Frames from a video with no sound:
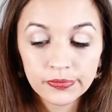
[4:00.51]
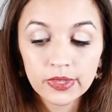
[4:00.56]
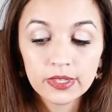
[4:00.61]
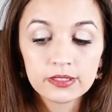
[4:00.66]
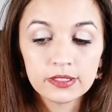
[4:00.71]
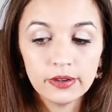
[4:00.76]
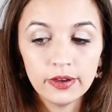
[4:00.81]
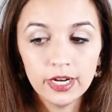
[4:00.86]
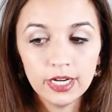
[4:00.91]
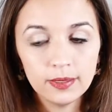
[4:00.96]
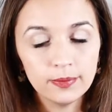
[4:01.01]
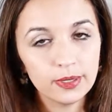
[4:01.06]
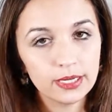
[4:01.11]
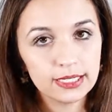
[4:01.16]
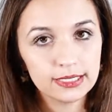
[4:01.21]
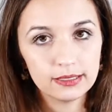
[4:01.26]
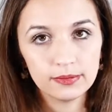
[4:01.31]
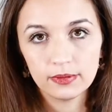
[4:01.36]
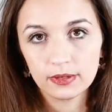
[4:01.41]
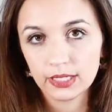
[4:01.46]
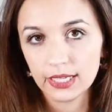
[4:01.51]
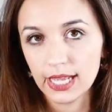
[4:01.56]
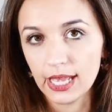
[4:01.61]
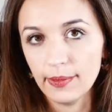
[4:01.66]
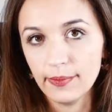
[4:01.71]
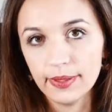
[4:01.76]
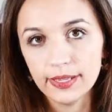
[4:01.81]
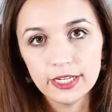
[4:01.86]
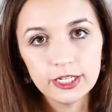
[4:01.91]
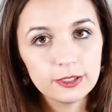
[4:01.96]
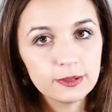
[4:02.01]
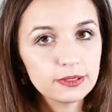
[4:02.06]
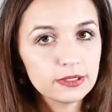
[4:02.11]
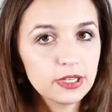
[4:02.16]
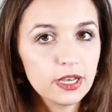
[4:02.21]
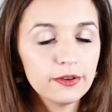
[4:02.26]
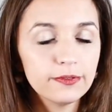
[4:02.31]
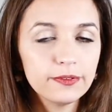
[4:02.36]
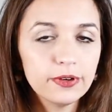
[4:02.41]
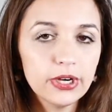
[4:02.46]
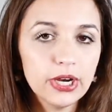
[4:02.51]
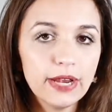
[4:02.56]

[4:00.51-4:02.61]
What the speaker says: So HoneyBook is a client management software.